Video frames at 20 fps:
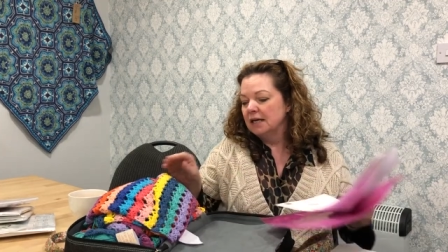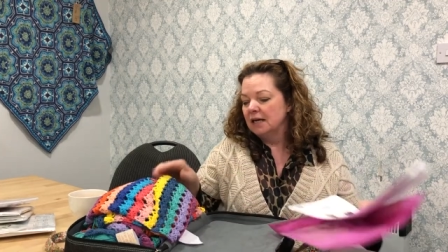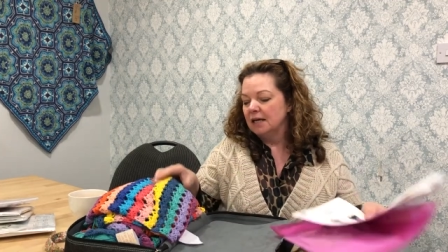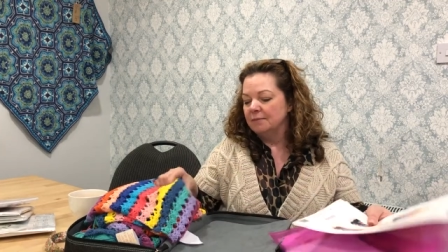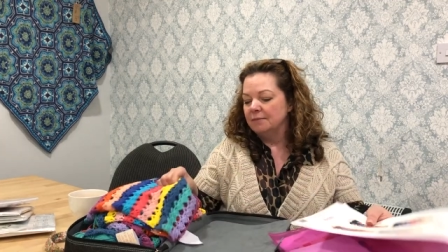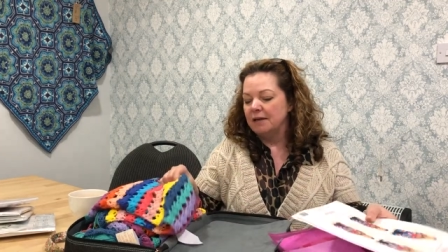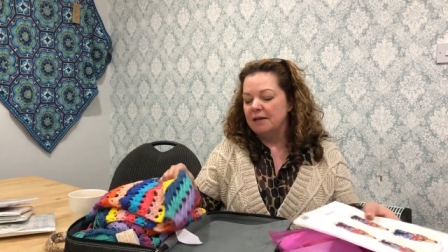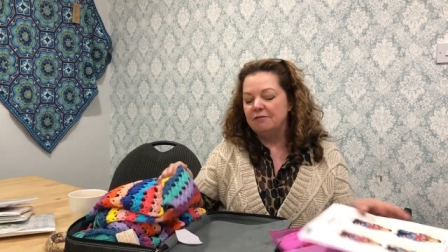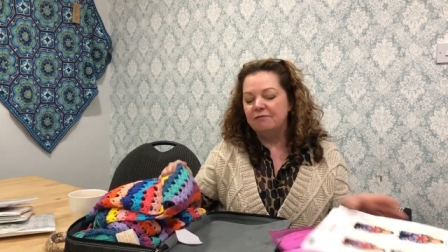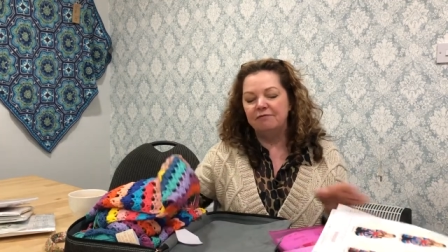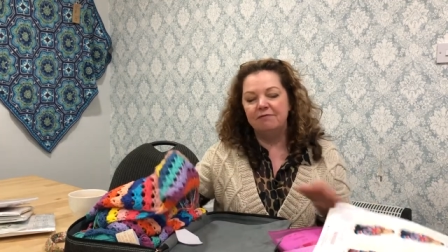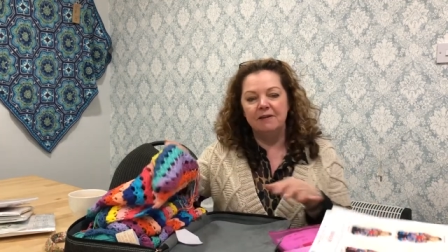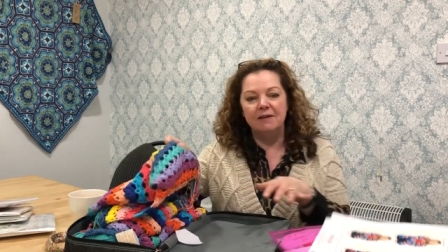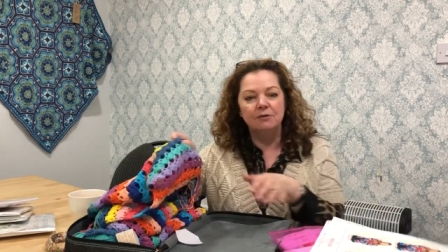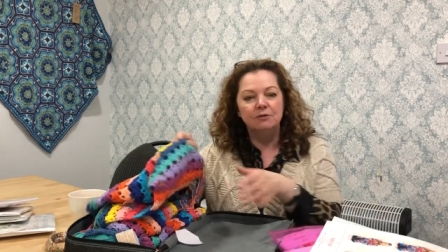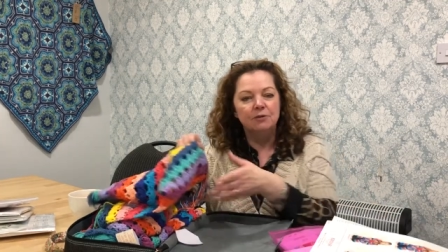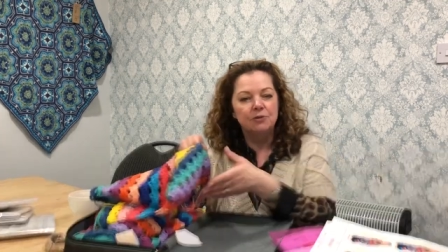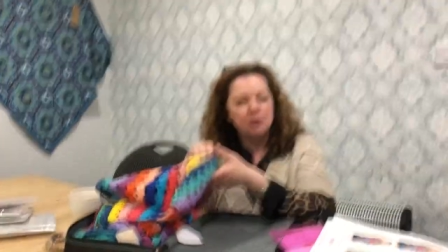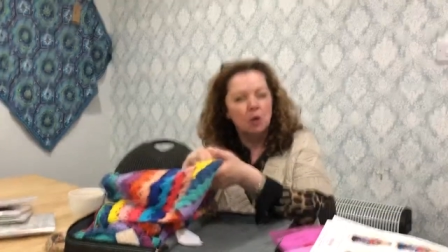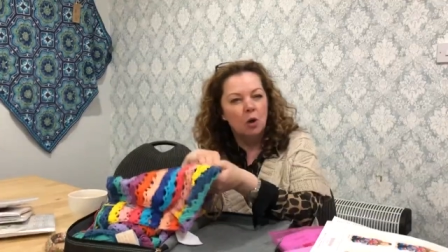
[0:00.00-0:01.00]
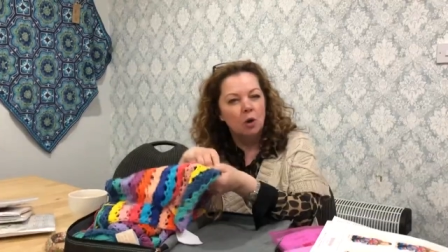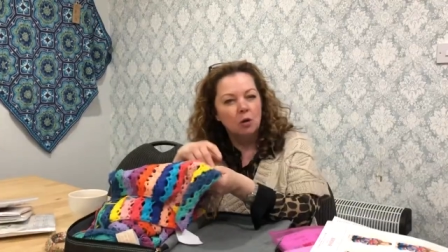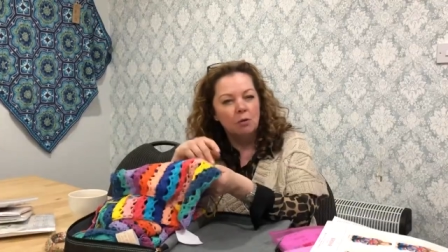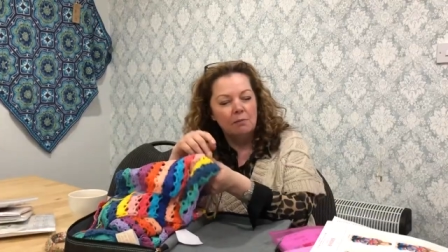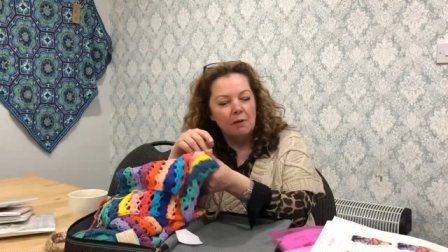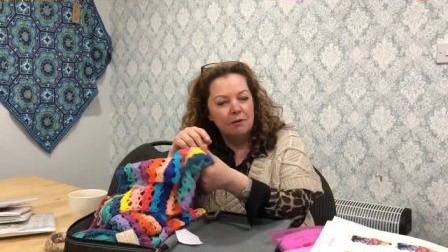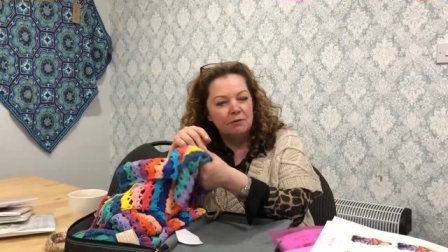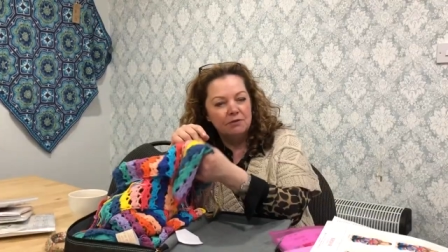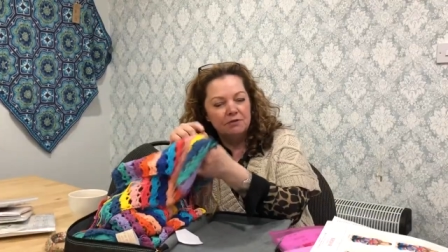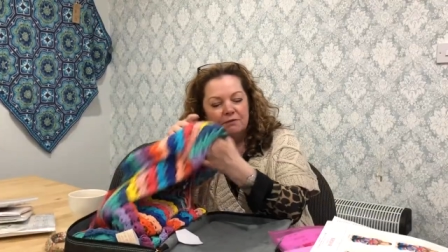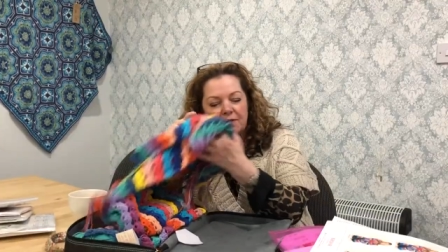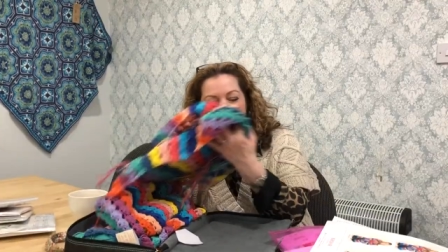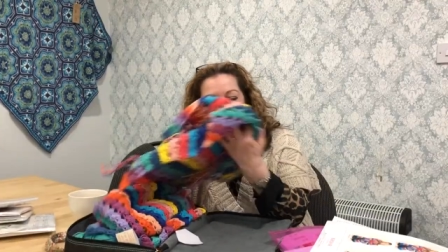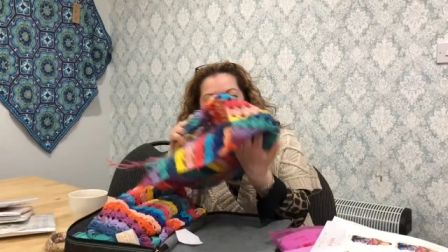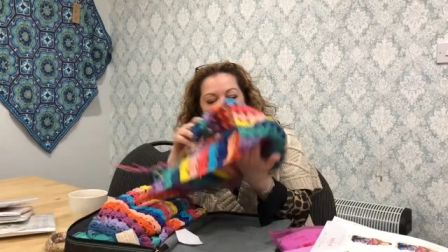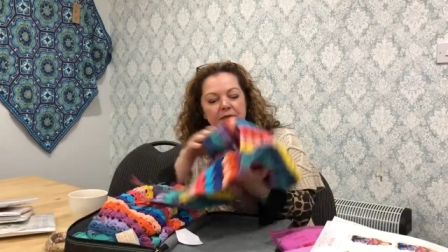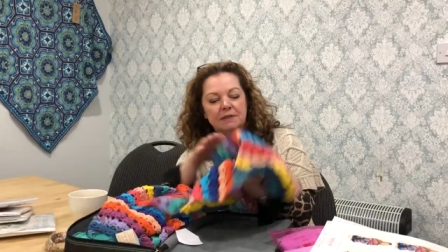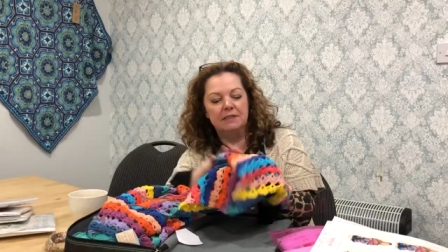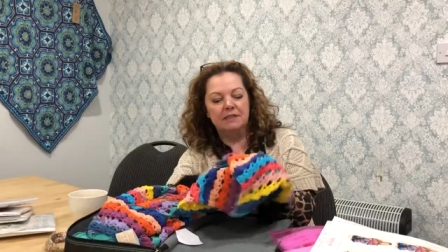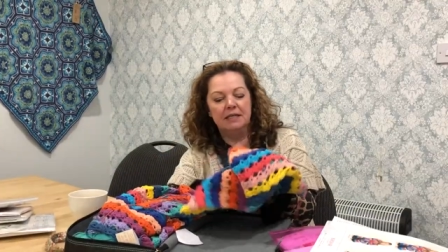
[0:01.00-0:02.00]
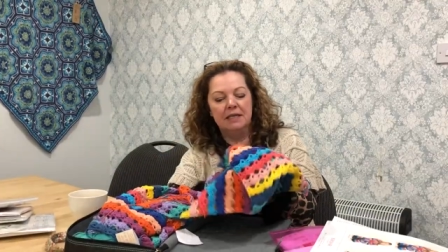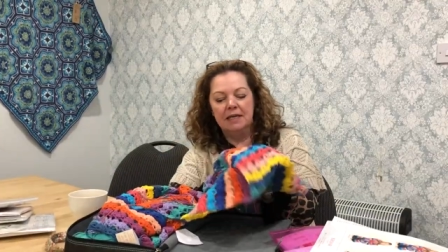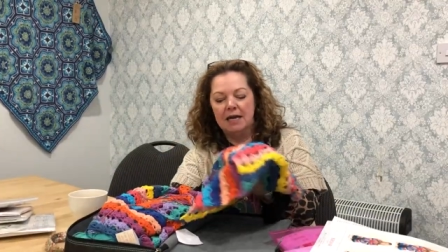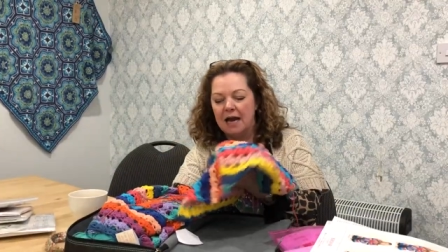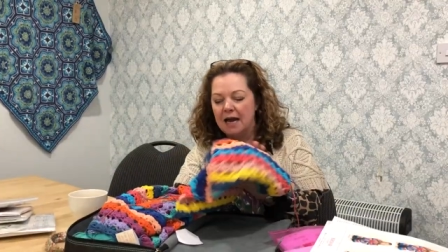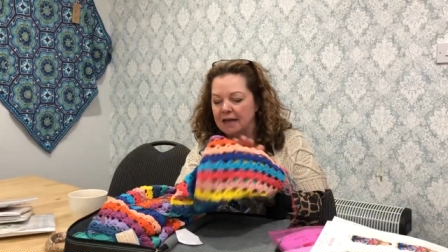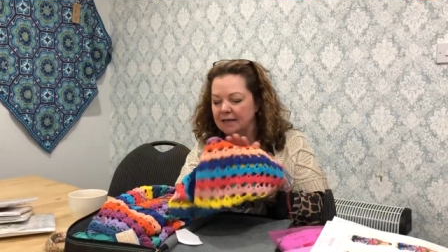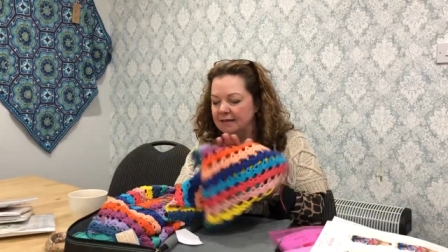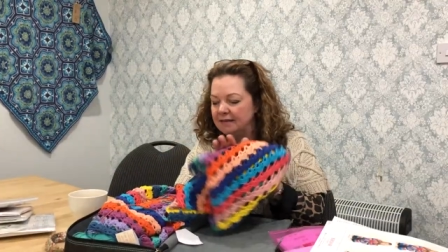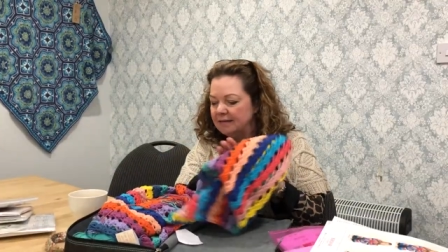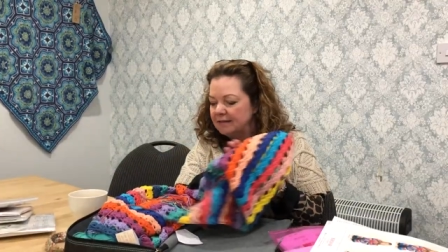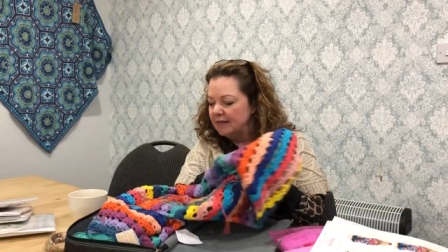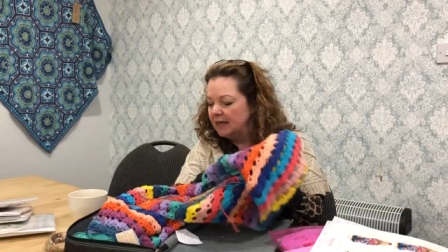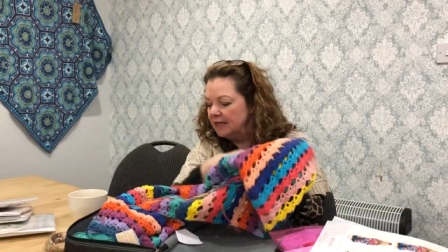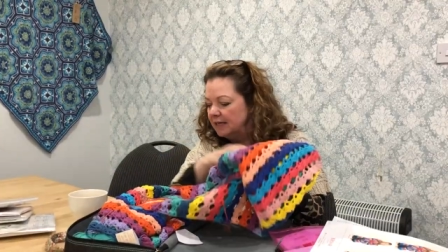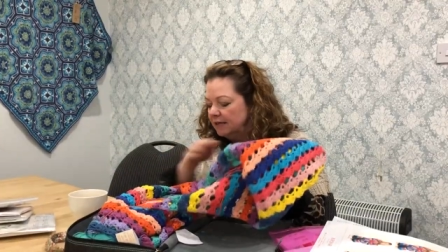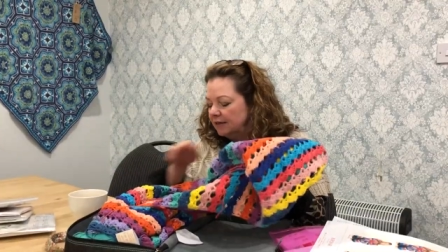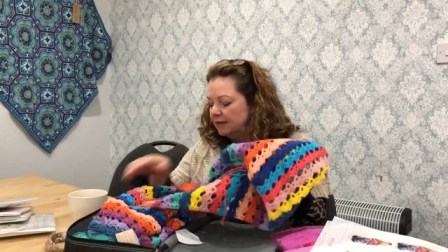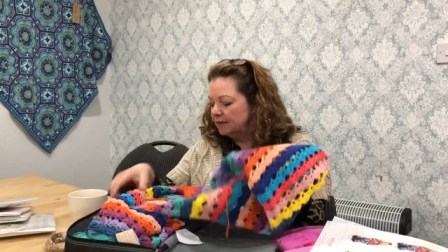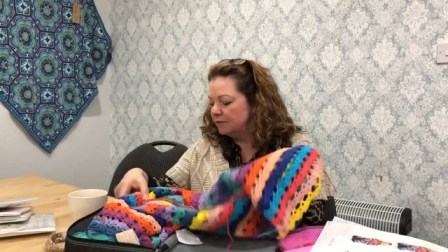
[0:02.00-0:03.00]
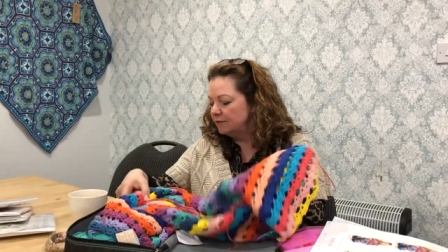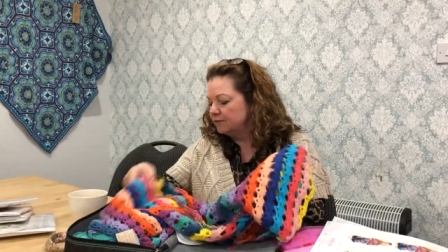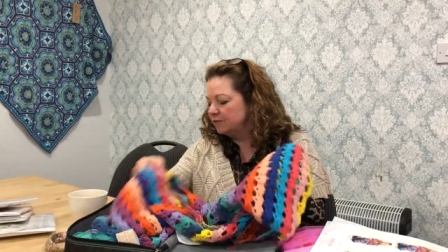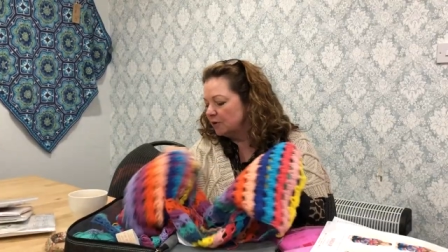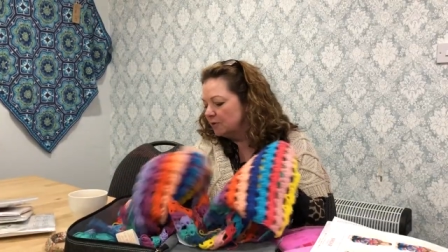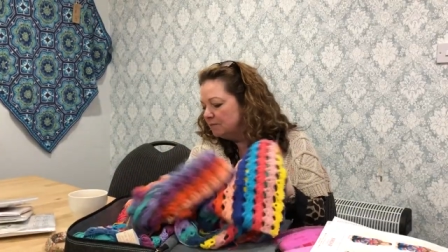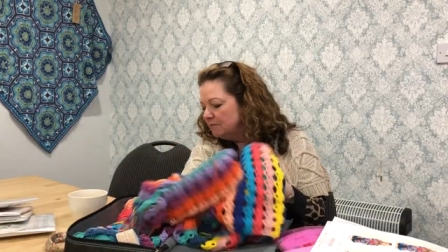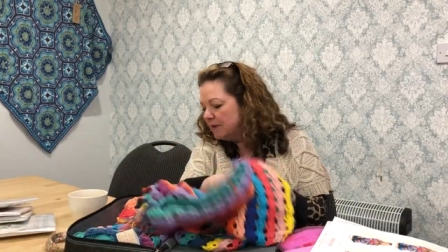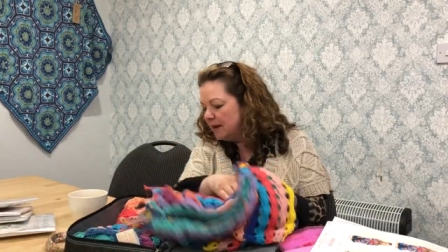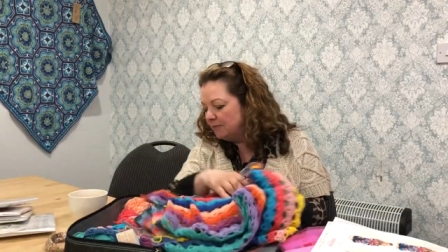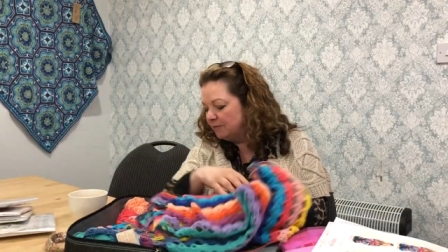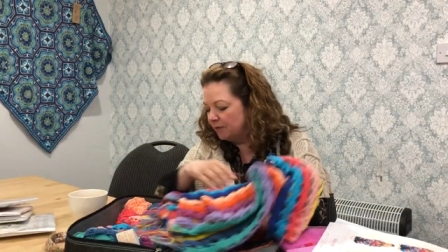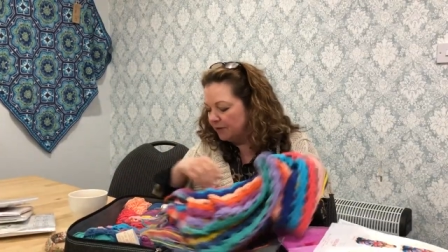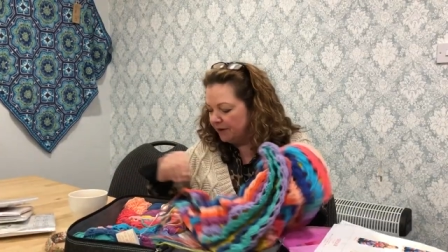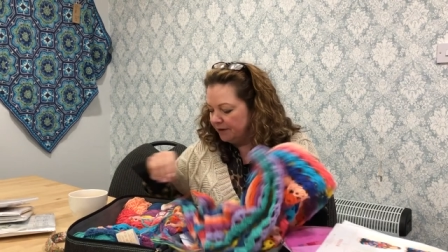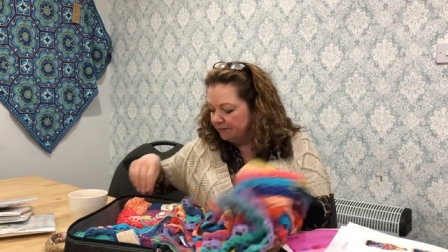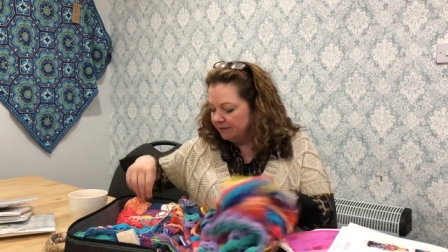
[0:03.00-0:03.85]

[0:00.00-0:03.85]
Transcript: Um, it feels almost velvety, I think, from memory.